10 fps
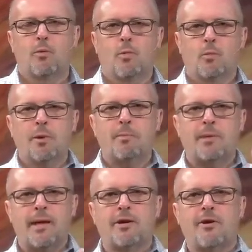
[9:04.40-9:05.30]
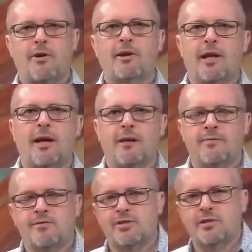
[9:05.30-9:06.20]
When we plant our
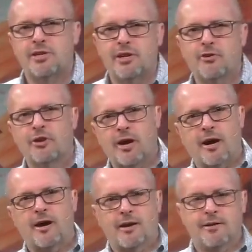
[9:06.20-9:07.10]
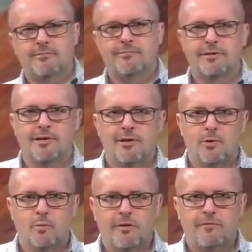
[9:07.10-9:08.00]
lives near God,
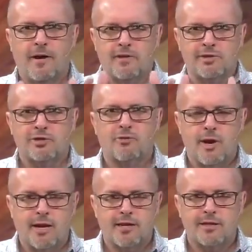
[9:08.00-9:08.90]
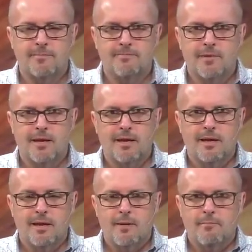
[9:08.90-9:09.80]
we find strength.
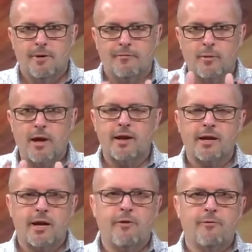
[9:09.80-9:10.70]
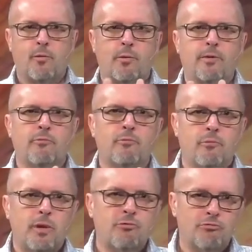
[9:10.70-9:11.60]
But if we're not careful,
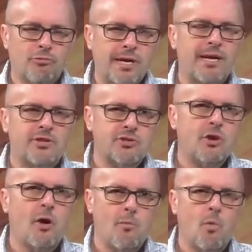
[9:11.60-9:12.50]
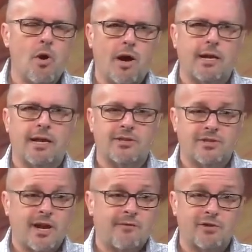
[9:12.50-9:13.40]
we read Psalm 1
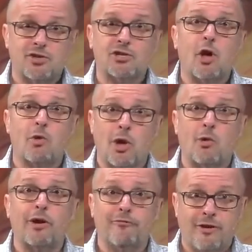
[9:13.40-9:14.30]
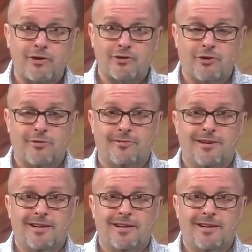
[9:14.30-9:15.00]
as kind of a solo adventure,